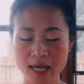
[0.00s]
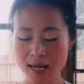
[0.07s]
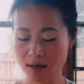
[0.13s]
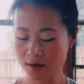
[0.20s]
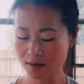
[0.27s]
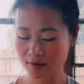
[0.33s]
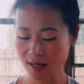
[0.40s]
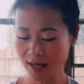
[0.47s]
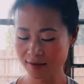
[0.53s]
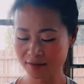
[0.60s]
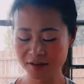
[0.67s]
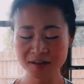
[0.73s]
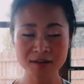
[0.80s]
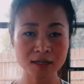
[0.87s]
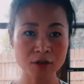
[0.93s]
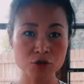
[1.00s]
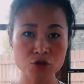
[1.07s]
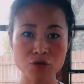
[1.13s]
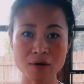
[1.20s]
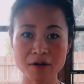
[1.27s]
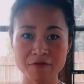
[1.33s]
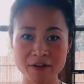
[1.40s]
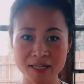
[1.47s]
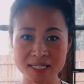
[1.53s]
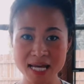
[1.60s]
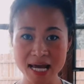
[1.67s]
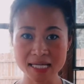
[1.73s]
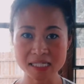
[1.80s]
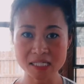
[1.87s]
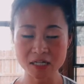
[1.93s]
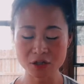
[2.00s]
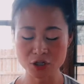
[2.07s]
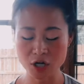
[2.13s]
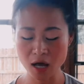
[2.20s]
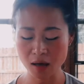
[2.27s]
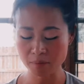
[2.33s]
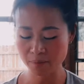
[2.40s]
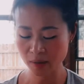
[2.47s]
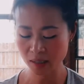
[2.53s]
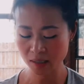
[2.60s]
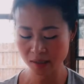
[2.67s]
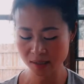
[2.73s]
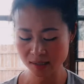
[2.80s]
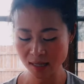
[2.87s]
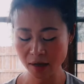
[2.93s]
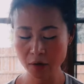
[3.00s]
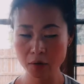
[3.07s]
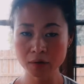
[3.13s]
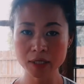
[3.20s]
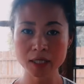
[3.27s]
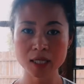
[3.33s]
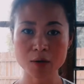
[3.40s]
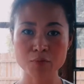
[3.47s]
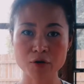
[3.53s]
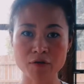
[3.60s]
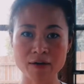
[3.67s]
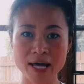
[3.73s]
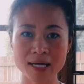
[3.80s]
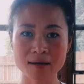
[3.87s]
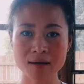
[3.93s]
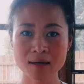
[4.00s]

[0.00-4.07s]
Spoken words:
and I think they do a fantastic job, because not only they provide